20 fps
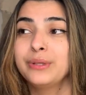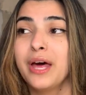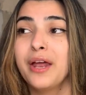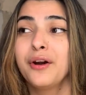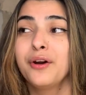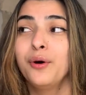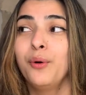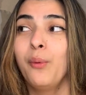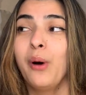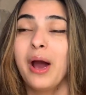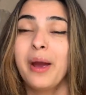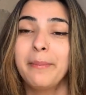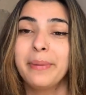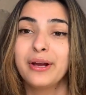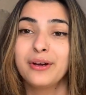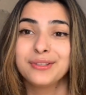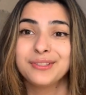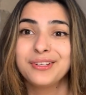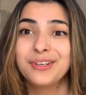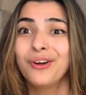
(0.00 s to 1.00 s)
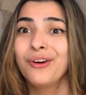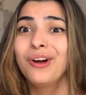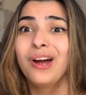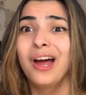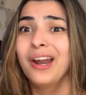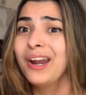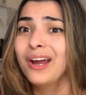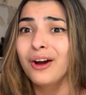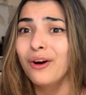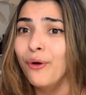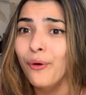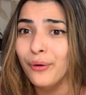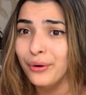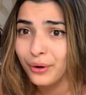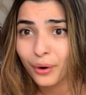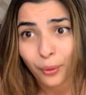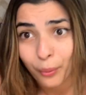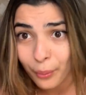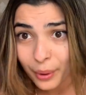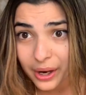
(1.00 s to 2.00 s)
I don't know why, because I'm not going
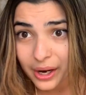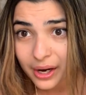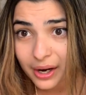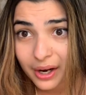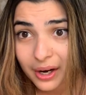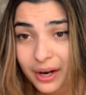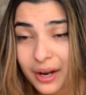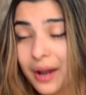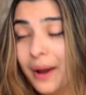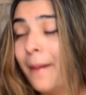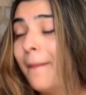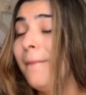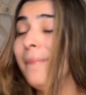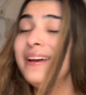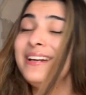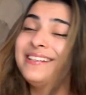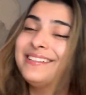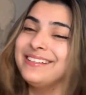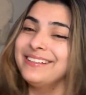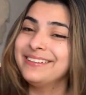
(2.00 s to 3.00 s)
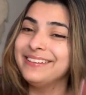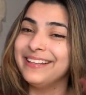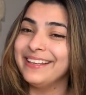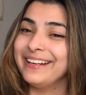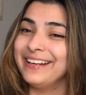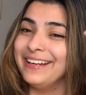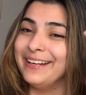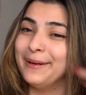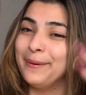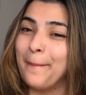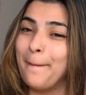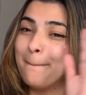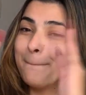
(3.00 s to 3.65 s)
nowhere, but I still did it.